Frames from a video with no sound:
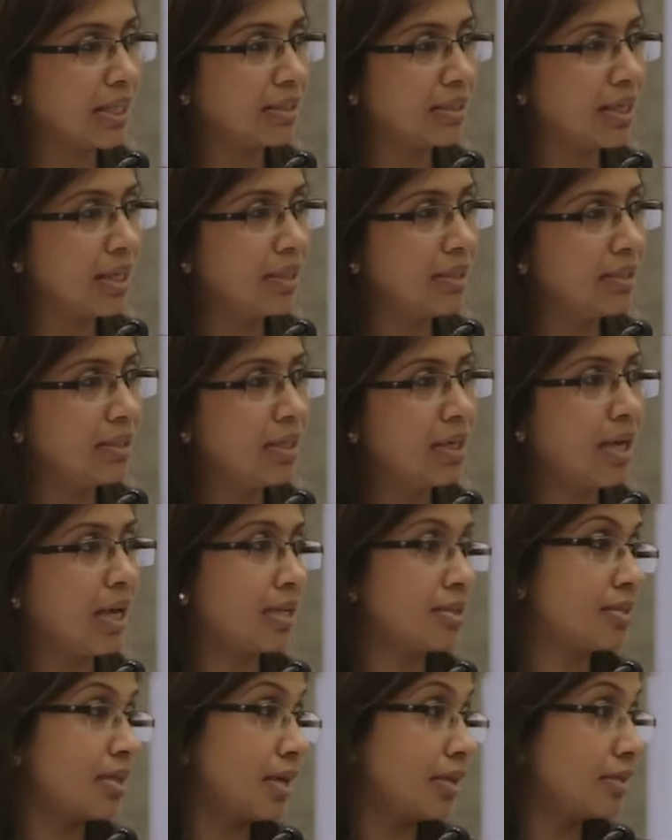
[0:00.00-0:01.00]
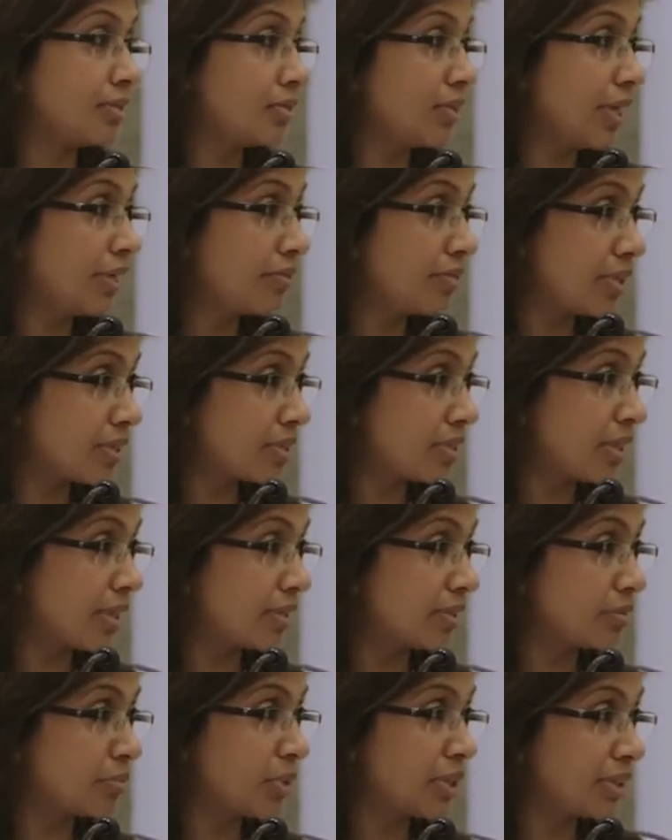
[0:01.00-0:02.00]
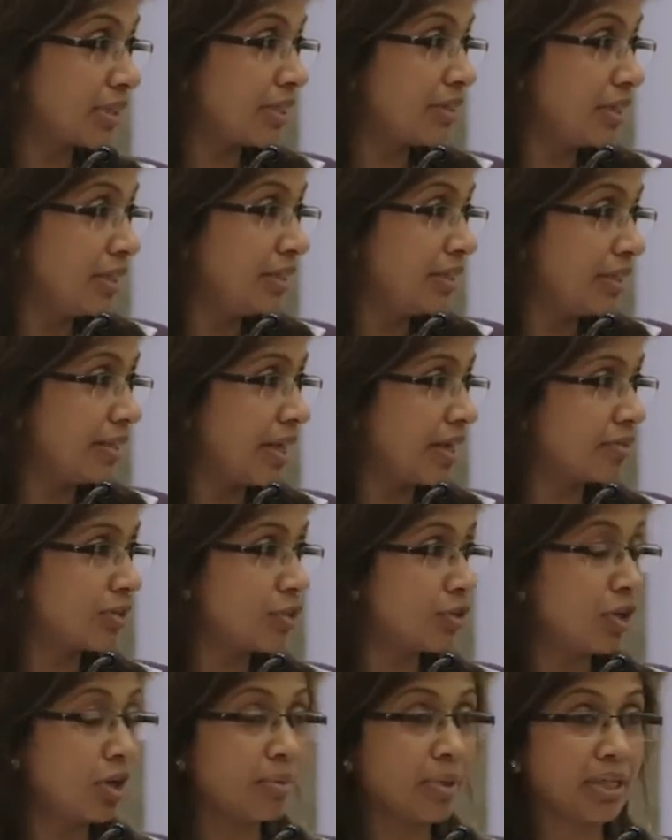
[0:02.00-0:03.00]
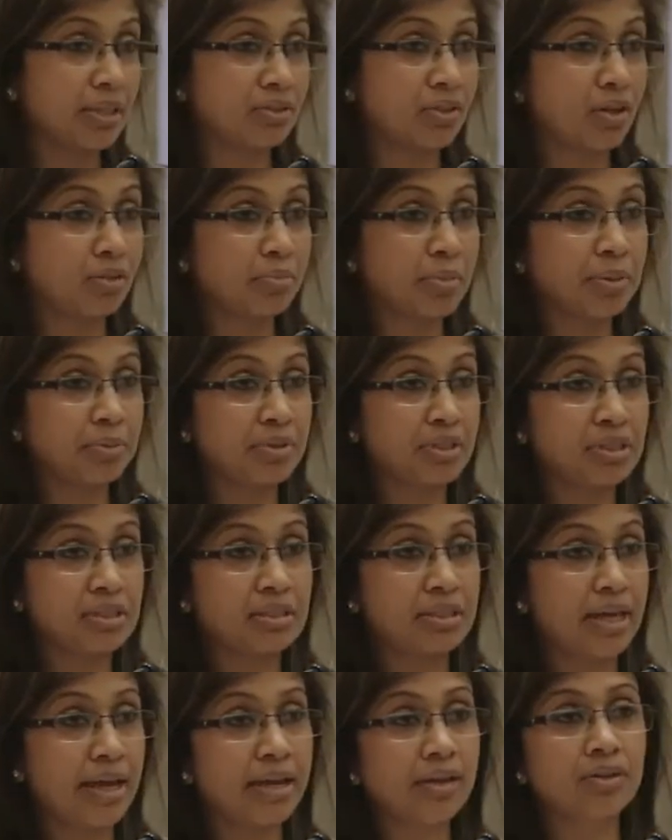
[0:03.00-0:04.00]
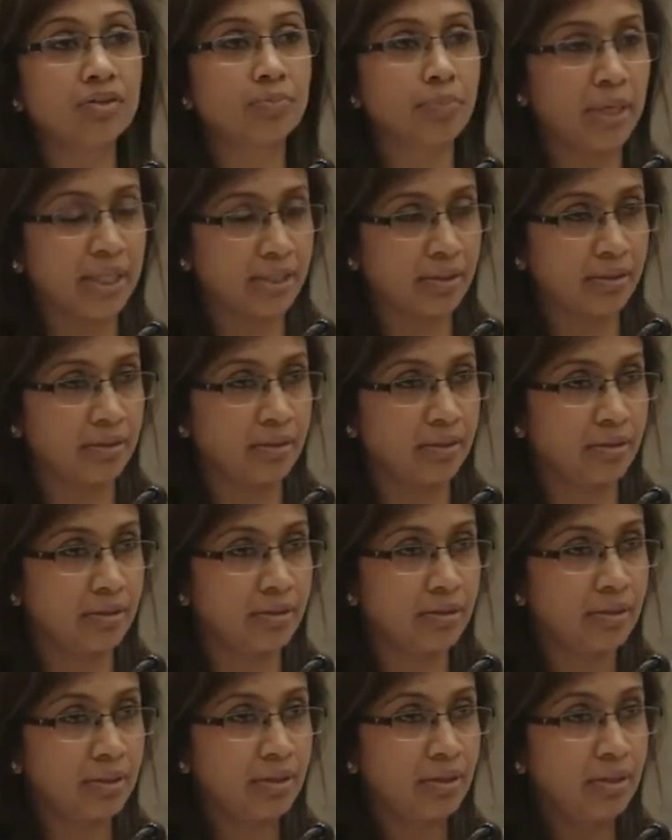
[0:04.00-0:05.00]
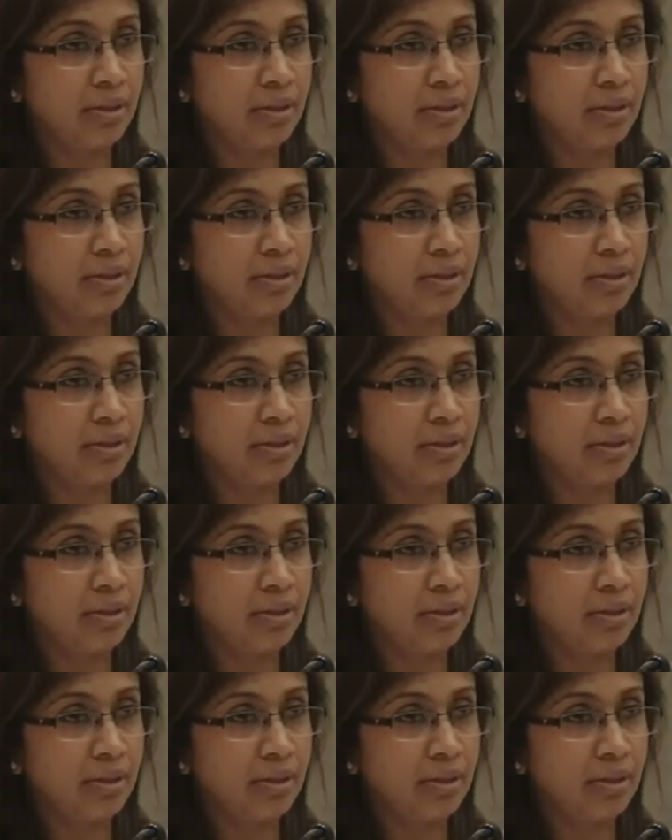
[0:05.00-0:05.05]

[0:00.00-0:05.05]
and then I started to get frustrated because I really didn't have a job, and I thought maybe this is the end of my career.